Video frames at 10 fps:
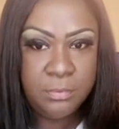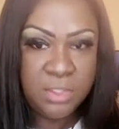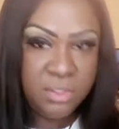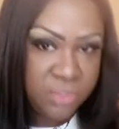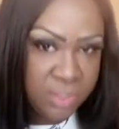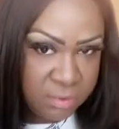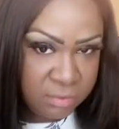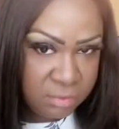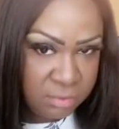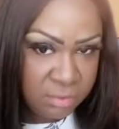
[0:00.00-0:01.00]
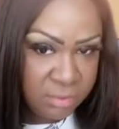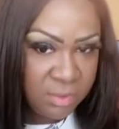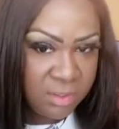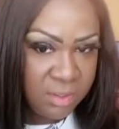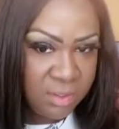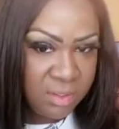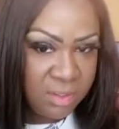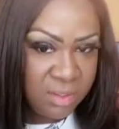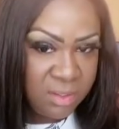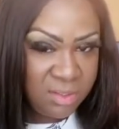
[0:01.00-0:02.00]
You sure?
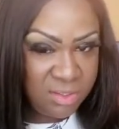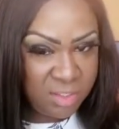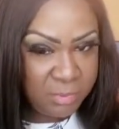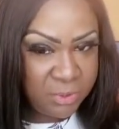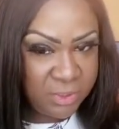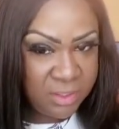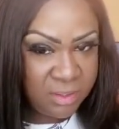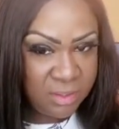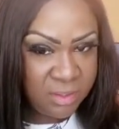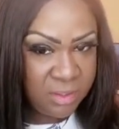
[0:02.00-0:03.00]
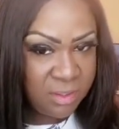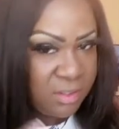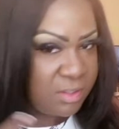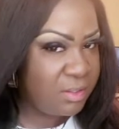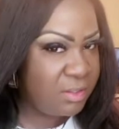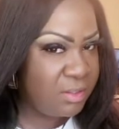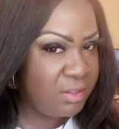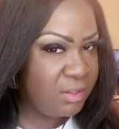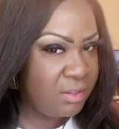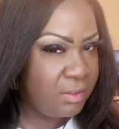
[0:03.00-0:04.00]
You sure, Moni? Because
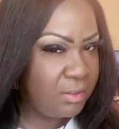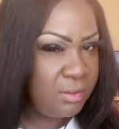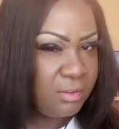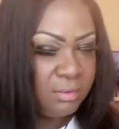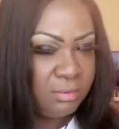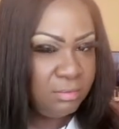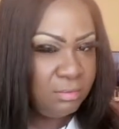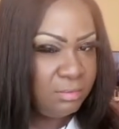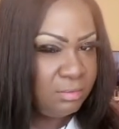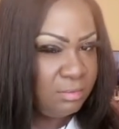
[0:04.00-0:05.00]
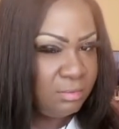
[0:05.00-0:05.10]
mm,